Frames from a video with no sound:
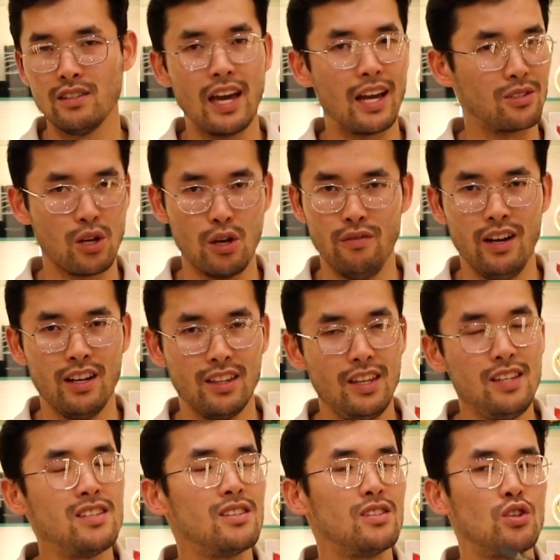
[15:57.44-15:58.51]
takes over.
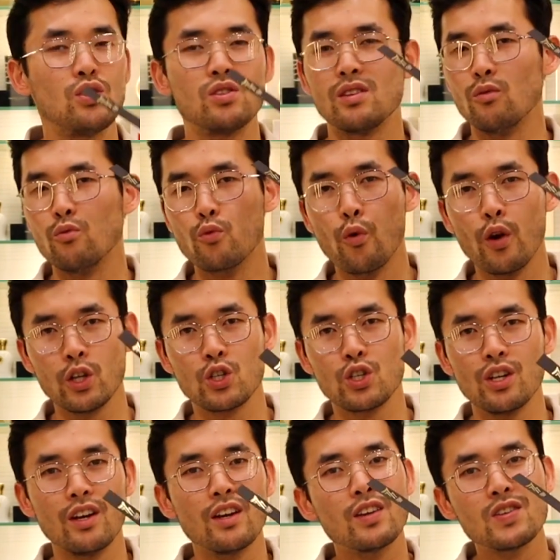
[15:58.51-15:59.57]
This is just a rich
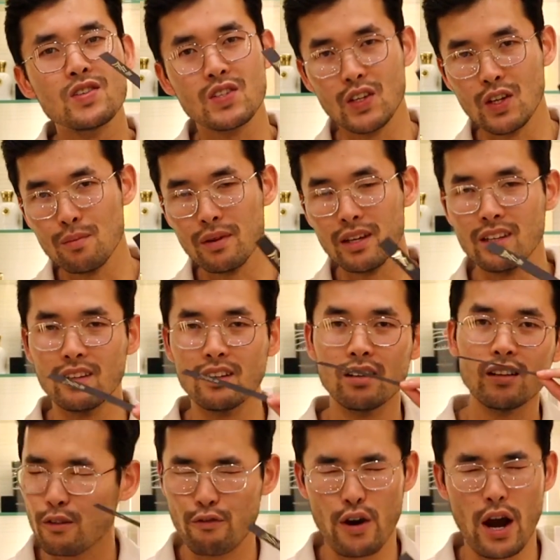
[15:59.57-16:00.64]
cinnamon
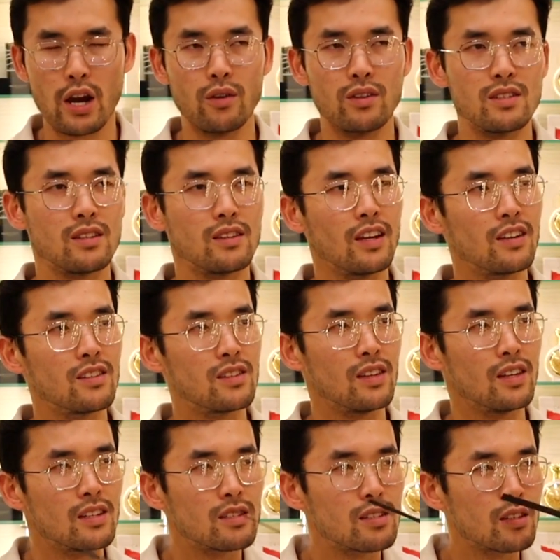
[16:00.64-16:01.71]
fragrance. There's
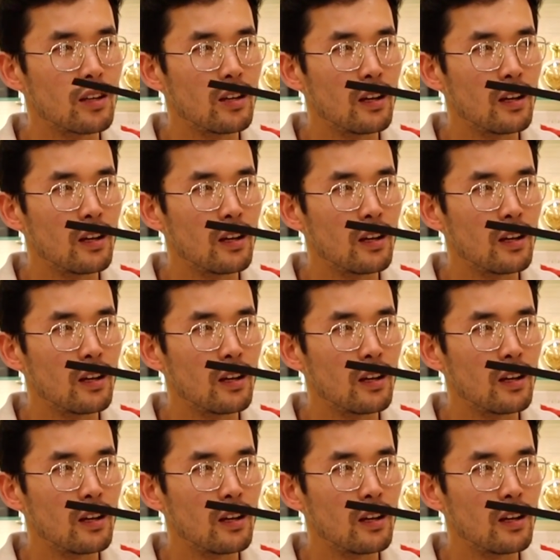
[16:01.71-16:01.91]
this